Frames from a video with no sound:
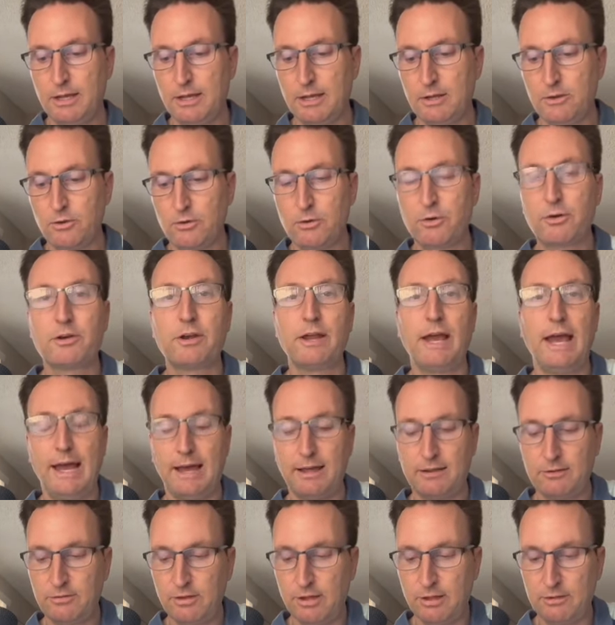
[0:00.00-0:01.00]
in order to
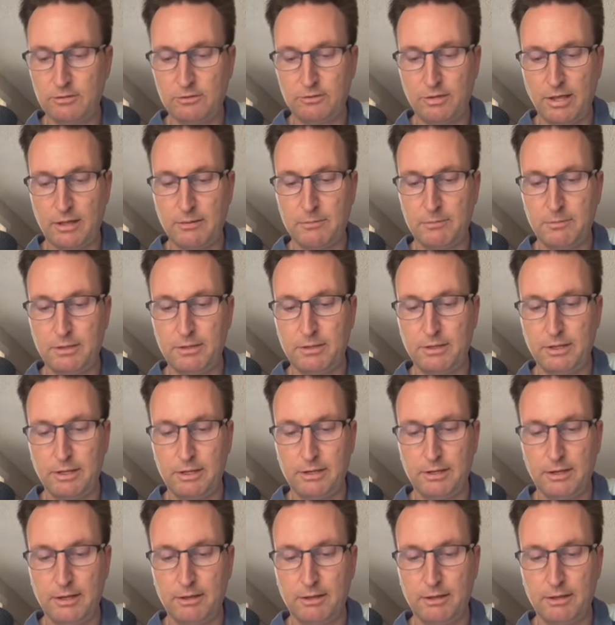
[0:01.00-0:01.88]
access 10 billion